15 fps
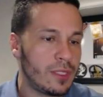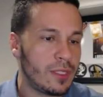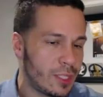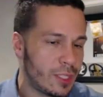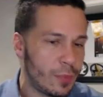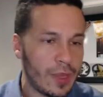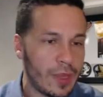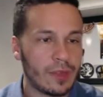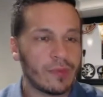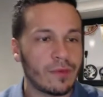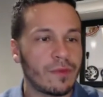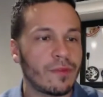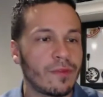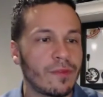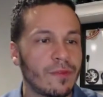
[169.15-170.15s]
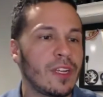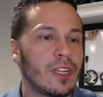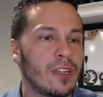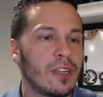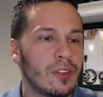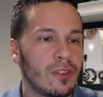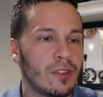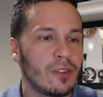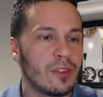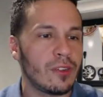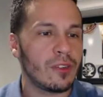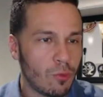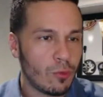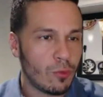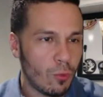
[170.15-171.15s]
dissipating fairly
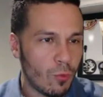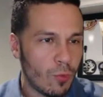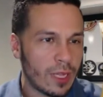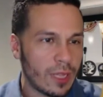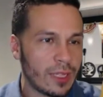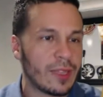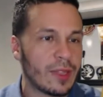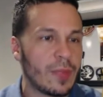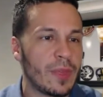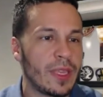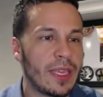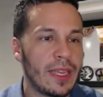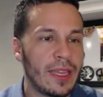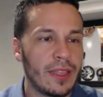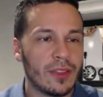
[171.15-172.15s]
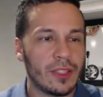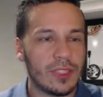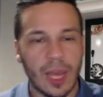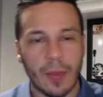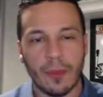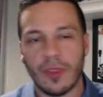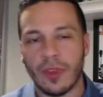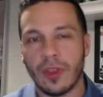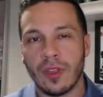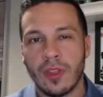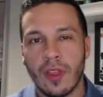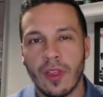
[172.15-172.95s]
quickly at the beginning, the top of the,